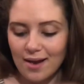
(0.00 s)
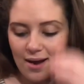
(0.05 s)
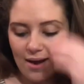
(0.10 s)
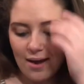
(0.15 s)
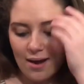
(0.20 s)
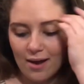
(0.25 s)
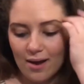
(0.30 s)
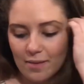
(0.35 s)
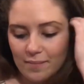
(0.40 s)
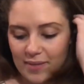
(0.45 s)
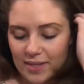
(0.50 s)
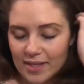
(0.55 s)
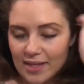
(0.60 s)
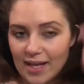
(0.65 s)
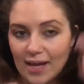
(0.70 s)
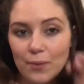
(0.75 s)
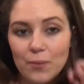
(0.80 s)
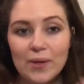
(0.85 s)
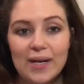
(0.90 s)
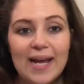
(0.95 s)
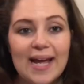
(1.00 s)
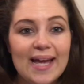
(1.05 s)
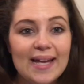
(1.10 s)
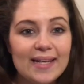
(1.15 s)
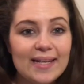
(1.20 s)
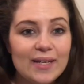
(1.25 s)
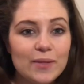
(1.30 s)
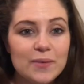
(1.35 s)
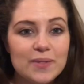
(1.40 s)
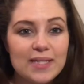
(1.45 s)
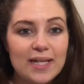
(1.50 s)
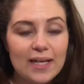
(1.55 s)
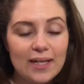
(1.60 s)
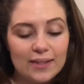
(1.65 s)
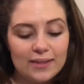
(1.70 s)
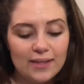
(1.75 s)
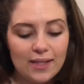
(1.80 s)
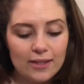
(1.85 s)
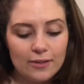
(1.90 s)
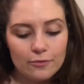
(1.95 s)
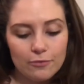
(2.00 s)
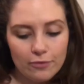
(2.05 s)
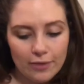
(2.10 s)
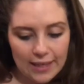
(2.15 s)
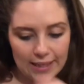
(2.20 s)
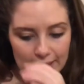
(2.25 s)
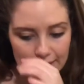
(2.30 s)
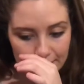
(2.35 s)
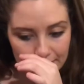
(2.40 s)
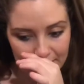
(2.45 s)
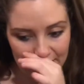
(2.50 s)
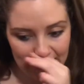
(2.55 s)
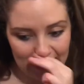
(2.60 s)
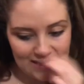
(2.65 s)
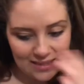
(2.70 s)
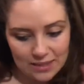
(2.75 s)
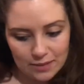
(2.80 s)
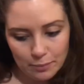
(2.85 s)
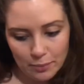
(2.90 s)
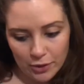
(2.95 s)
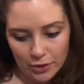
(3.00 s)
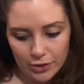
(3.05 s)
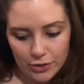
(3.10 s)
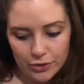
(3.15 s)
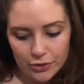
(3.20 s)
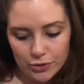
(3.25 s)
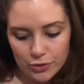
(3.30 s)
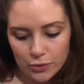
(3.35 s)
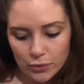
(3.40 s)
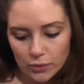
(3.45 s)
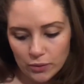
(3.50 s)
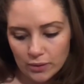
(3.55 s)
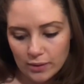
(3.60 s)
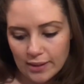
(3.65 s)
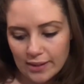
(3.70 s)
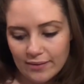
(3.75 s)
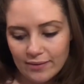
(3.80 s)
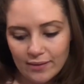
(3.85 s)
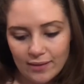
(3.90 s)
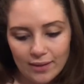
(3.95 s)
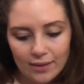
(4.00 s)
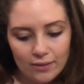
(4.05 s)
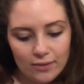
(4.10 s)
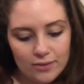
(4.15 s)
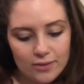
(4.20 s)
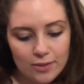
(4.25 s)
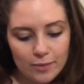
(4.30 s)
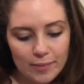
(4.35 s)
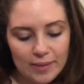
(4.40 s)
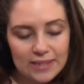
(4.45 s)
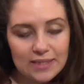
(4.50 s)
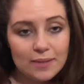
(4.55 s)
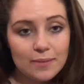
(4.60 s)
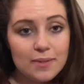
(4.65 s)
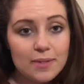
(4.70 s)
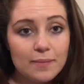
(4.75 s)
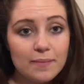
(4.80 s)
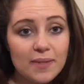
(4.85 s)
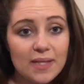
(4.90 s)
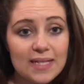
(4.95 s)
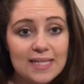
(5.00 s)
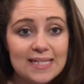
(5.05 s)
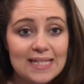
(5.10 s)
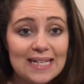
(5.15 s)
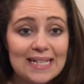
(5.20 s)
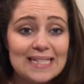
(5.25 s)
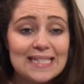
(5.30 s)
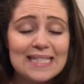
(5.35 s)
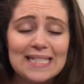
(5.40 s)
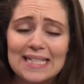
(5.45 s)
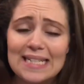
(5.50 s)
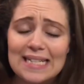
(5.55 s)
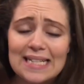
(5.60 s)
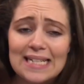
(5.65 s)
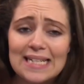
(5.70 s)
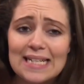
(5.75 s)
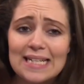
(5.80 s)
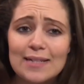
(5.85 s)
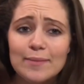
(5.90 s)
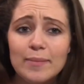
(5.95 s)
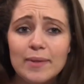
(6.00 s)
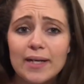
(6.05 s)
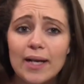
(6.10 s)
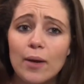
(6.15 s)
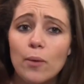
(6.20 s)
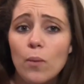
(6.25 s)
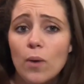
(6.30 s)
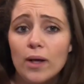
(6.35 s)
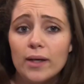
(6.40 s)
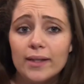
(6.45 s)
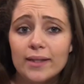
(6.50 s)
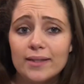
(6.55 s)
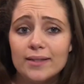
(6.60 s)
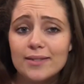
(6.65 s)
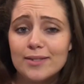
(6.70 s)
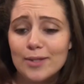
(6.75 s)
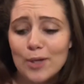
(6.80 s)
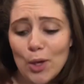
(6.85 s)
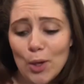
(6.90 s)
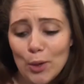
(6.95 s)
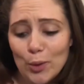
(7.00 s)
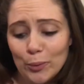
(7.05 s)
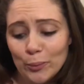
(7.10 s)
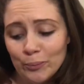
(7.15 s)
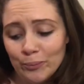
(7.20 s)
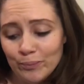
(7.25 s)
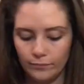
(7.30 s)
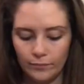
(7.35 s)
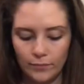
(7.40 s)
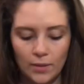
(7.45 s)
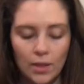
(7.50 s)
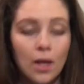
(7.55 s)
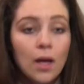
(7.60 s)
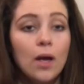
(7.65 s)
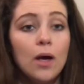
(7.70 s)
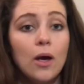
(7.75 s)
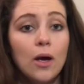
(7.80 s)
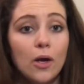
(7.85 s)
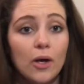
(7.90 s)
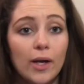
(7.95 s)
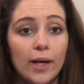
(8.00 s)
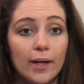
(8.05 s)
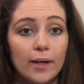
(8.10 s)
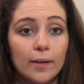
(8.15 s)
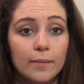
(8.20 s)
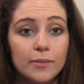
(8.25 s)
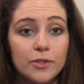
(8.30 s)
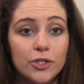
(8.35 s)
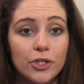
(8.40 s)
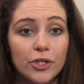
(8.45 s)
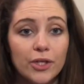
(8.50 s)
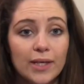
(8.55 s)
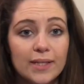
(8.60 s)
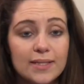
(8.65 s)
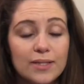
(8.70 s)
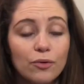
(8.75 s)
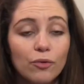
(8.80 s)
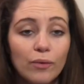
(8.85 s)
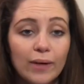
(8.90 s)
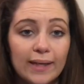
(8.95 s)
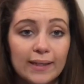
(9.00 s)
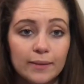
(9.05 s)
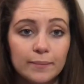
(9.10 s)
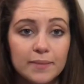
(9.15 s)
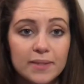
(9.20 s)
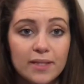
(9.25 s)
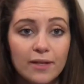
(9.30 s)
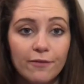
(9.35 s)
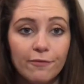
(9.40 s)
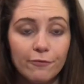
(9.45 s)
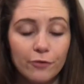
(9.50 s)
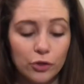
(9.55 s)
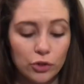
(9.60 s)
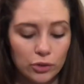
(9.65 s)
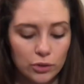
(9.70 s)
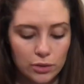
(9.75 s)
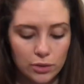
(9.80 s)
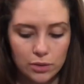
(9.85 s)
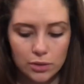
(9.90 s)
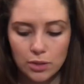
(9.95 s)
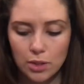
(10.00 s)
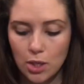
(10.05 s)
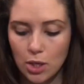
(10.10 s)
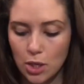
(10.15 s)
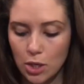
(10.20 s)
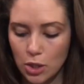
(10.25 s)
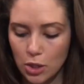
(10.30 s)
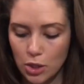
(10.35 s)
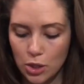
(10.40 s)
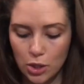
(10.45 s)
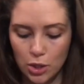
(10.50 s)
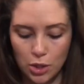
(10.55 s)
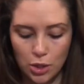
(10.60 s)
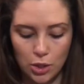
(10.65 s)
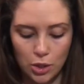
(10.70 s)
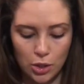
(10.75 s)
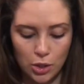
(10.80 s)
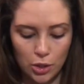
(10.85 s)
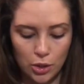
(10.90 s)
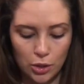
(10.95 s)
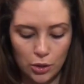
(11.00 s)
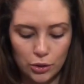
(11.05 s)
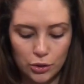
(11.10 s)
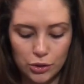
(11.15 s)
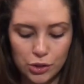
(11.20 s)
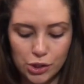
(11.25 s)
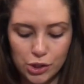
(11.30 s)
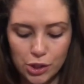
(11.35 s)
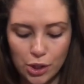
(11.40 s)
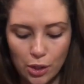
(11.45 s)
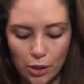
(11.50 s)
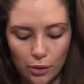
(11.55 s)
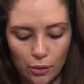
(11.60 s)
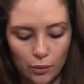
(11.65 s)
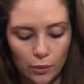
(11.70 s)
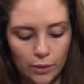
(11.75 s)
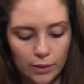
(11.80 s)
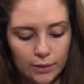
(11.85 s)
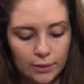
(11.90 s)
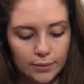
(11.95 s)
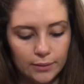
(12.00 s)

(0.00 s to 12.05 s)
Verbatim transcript: Um, it, what I had to get was like a lot of random things per usual, and then I also picked up some things that I didn't need but I wanted, so okay, I'm gonna show you guys the random stuff first. So